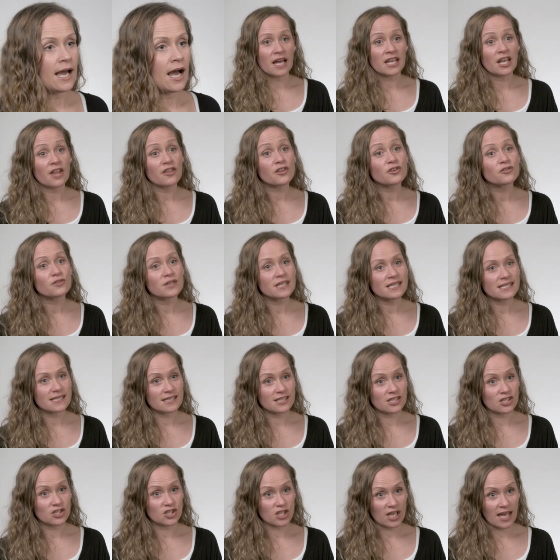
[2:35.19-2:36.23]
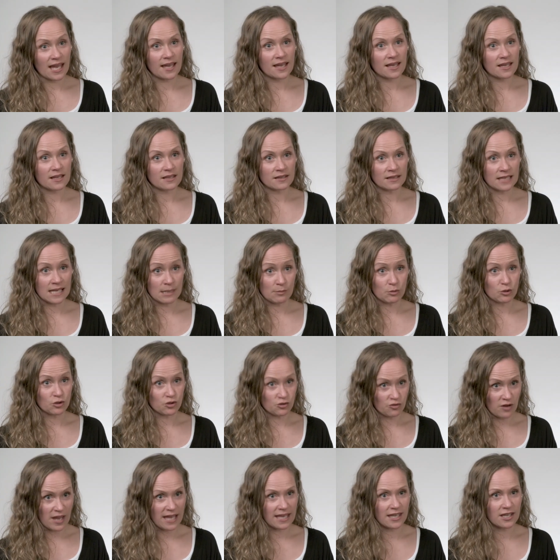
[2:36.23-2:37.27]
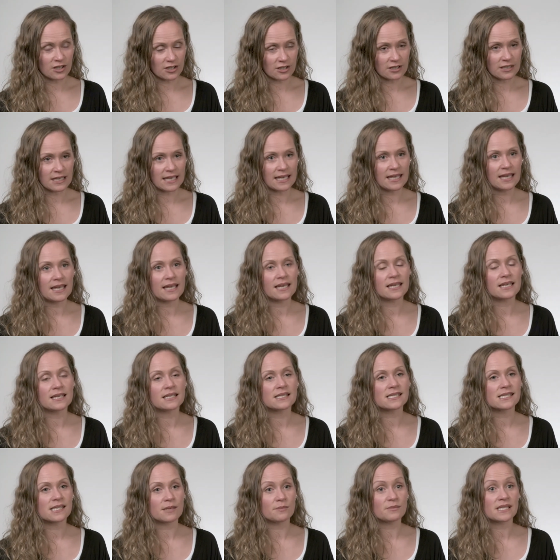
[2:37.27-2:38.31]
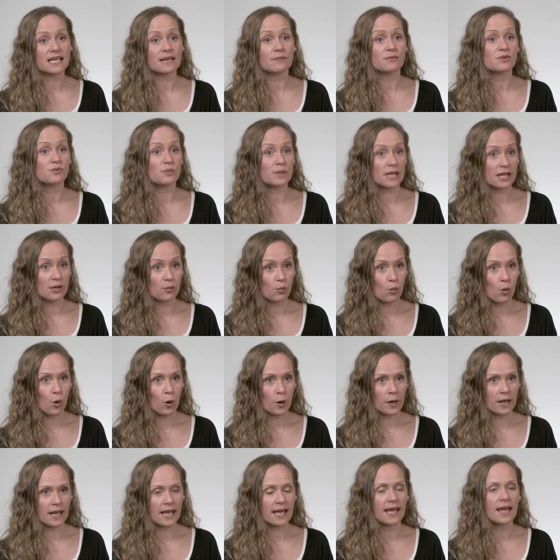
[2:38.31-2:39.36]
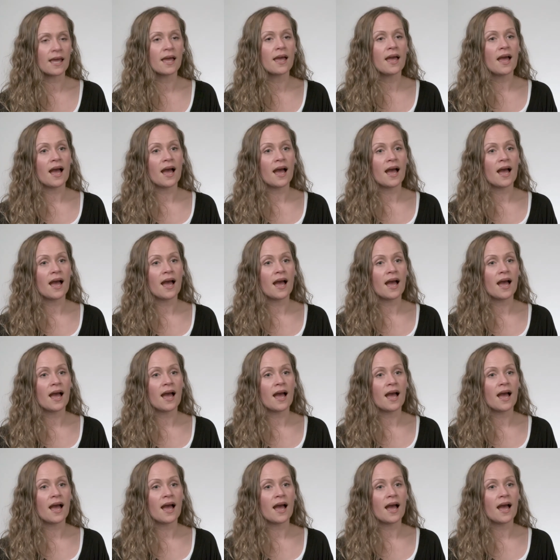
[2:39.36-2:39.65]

Another reason to check labels regularly is sometimes without warning,